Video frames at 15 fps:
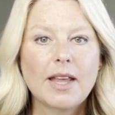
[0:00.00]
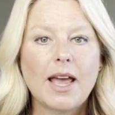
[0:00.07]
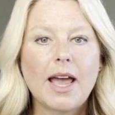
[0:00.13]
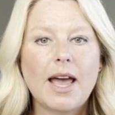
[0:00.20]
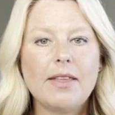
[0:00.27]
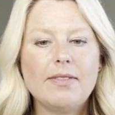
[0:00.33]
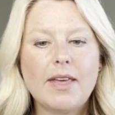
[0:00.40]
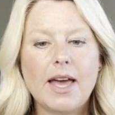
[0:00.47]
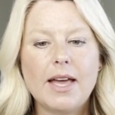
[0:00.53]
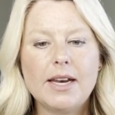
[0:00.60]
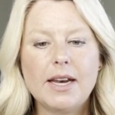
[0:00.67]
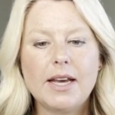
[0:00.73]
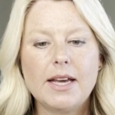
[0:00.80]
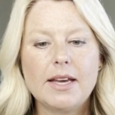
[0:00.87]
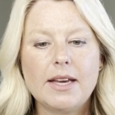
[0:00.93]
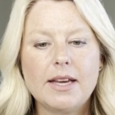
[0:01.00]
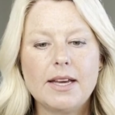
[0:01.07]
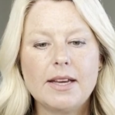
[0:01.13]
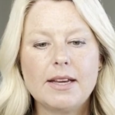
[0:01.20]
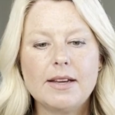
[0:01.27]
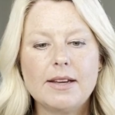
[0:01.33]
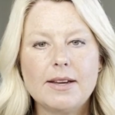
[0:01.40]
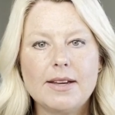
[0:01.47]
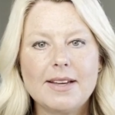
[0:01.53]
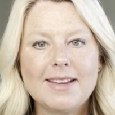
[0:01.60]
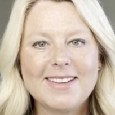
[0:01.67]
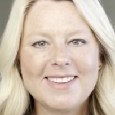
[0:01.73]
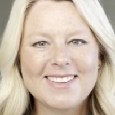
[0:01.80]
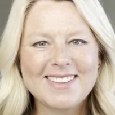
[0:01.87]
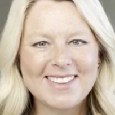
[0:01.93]
And then
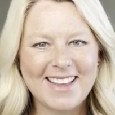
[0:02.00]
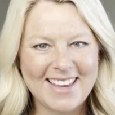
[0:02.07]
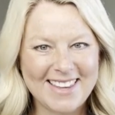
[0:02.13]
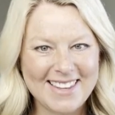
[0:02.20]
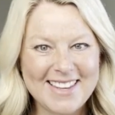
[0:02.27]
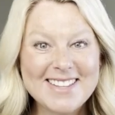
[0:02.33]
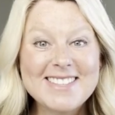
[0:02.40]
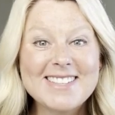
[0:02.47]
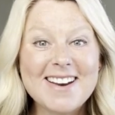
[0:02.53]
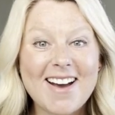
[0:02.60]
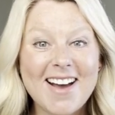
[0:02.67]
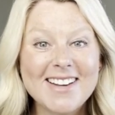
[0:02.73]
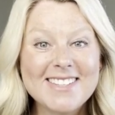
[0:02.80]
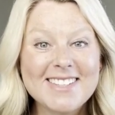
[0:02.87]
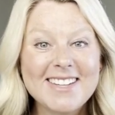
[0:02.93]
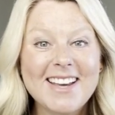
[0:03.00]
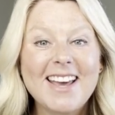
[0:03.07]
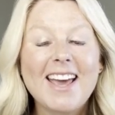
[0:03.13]
likely it's not.